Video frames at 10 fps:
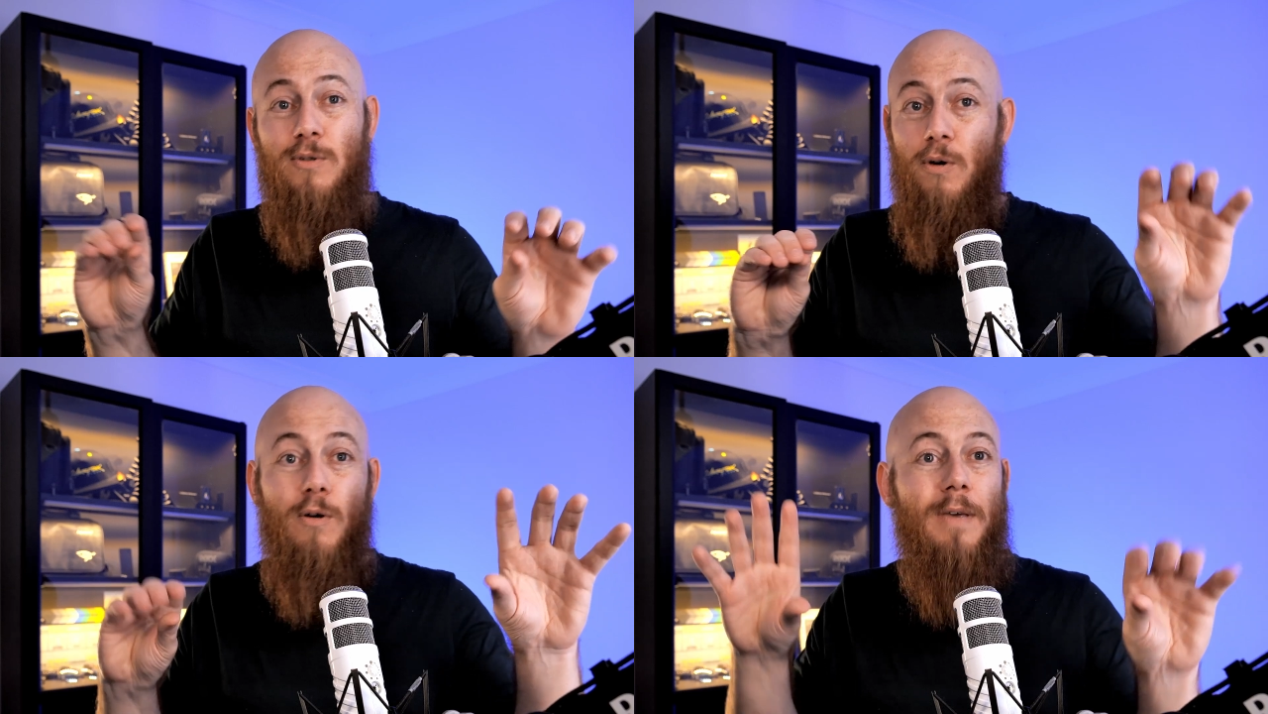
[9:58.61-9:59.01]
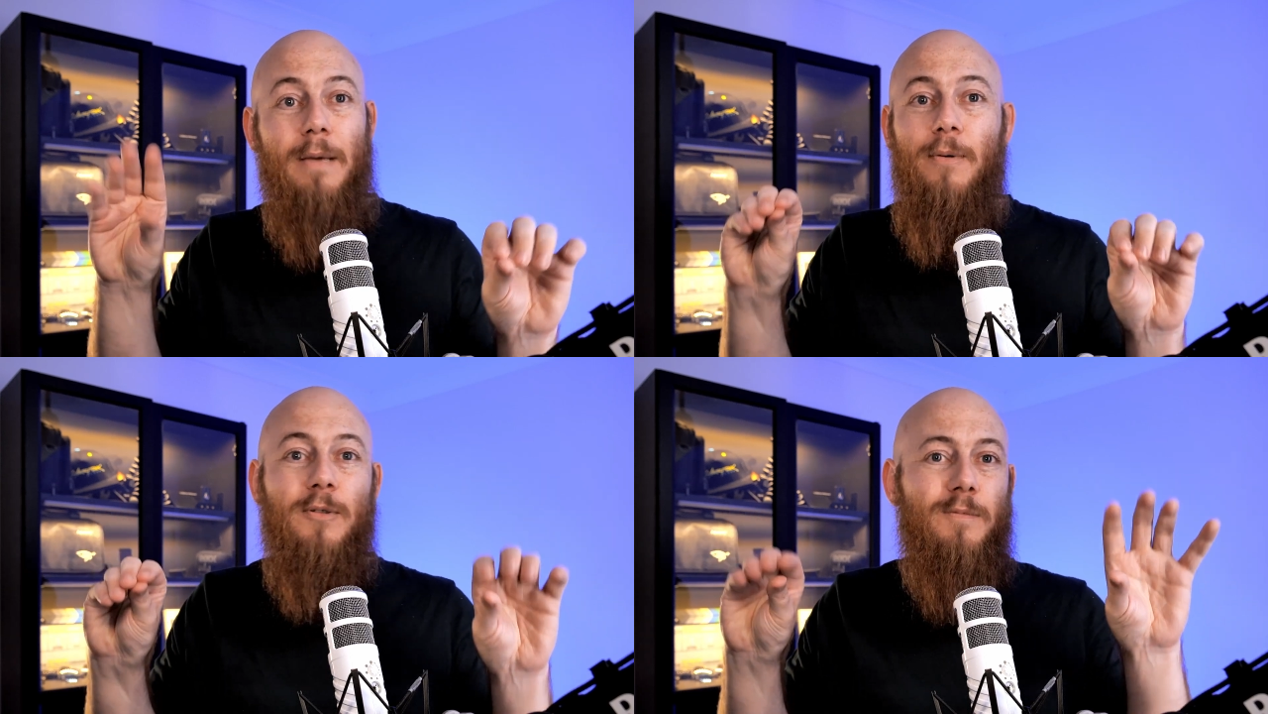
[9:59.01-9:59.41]
two
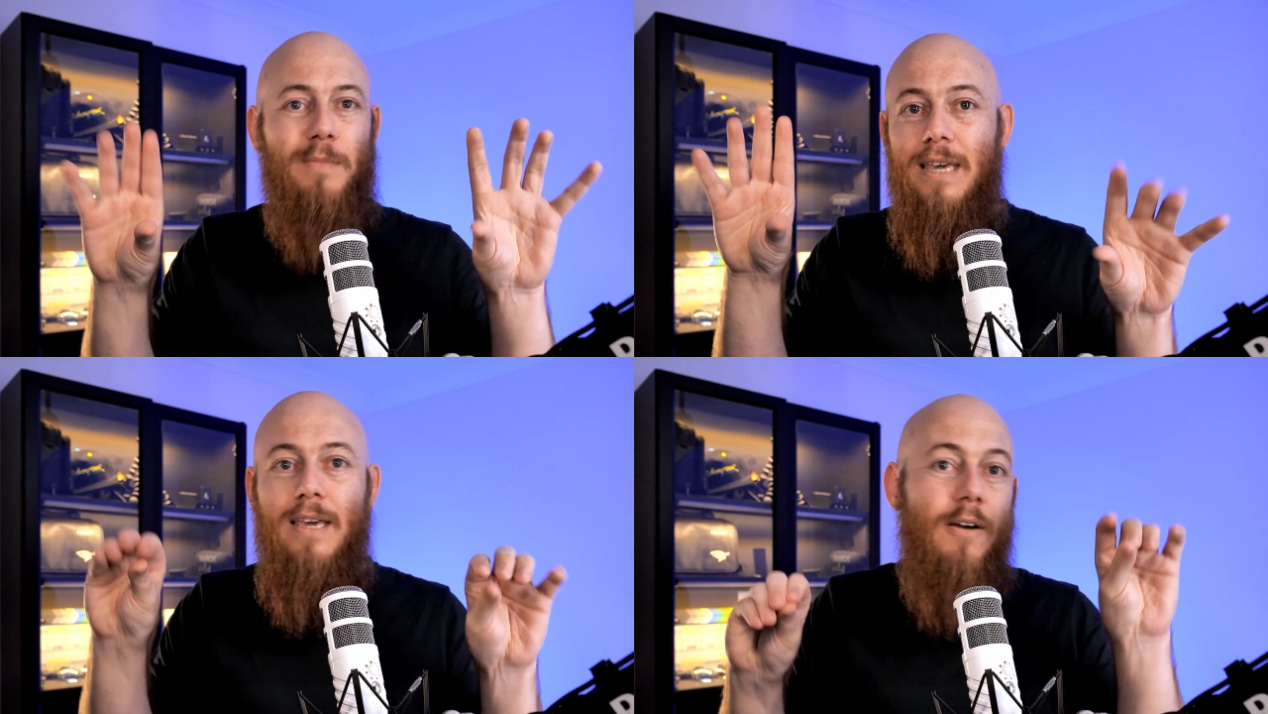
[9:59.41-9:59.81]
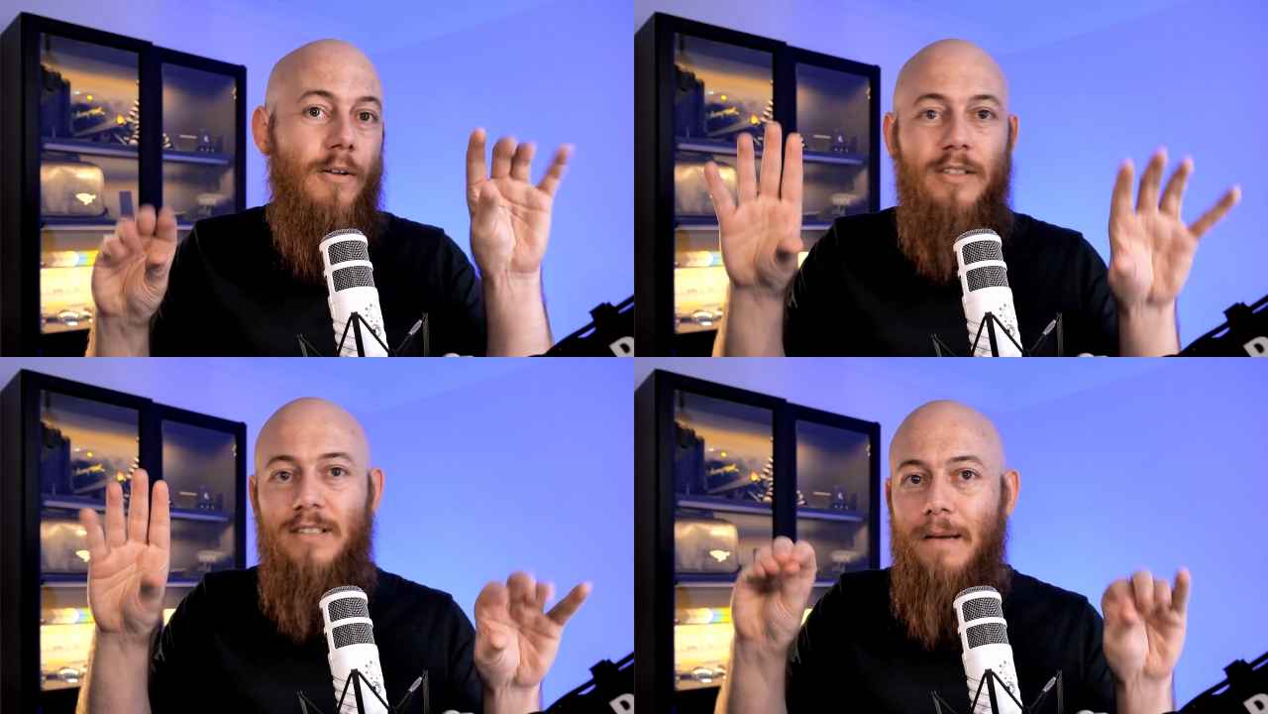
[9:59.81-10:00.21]
people speaking on
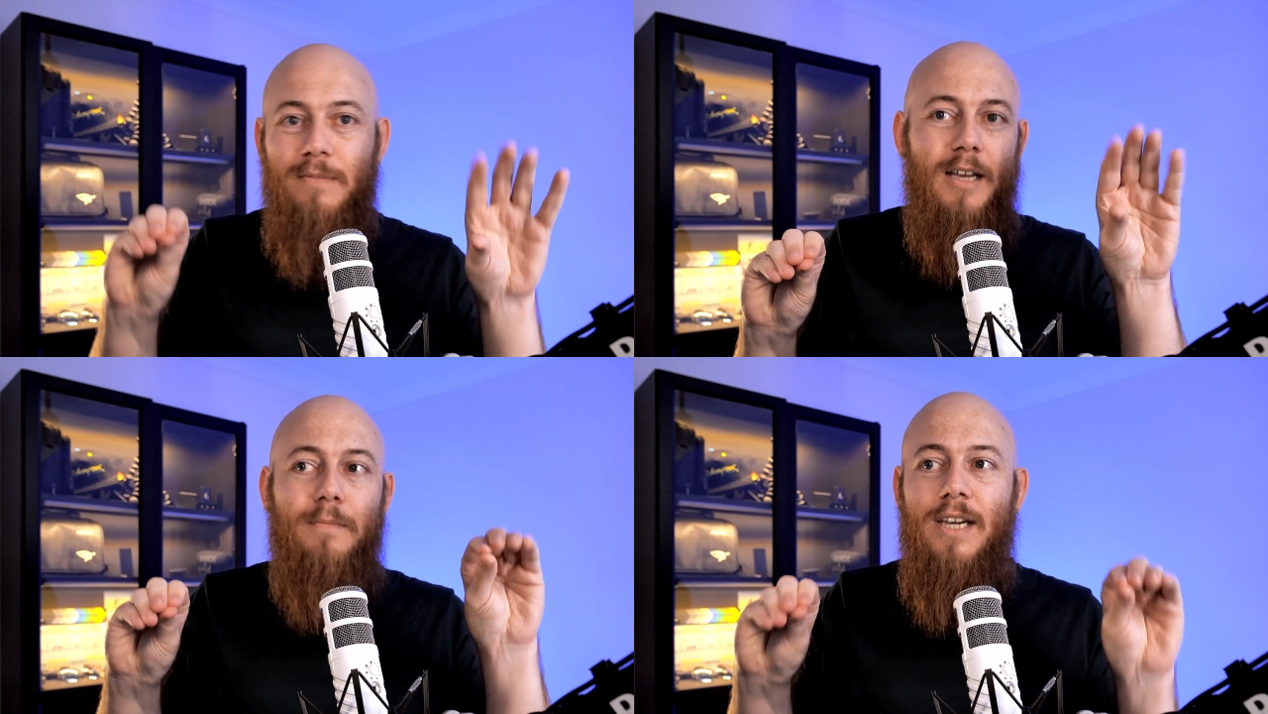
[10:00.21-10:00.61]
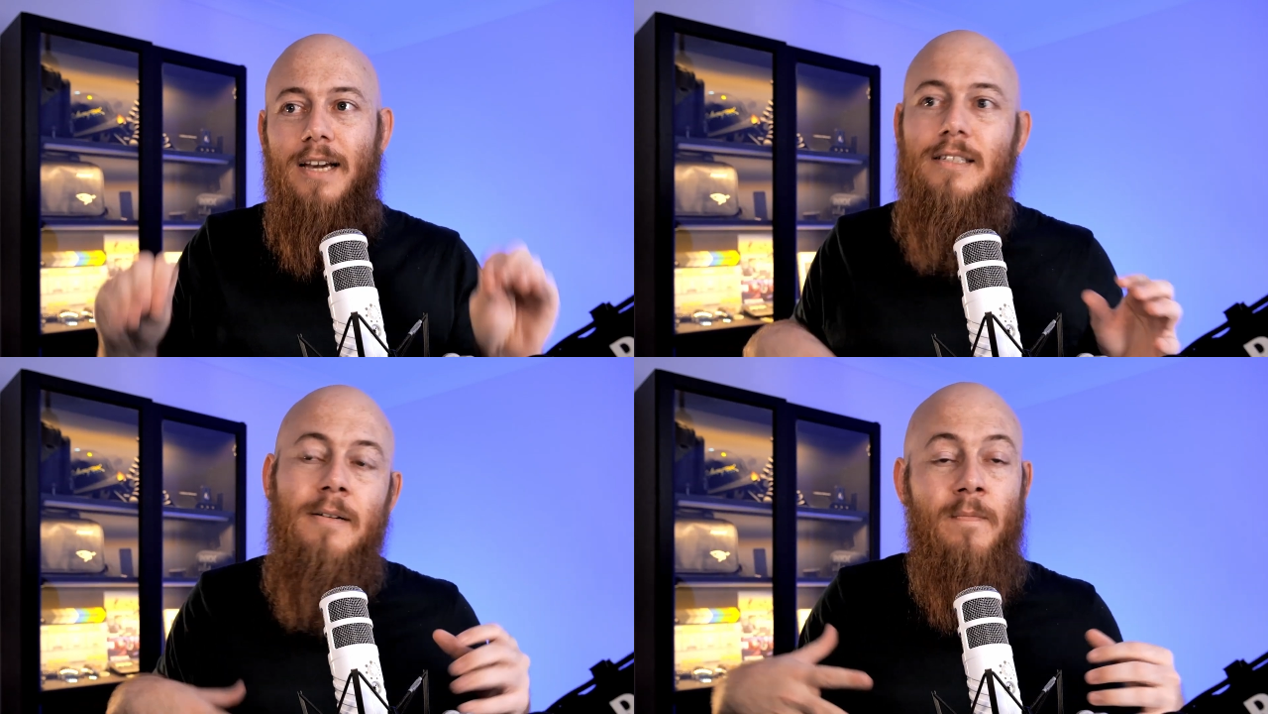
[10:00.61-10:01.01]
the same subject,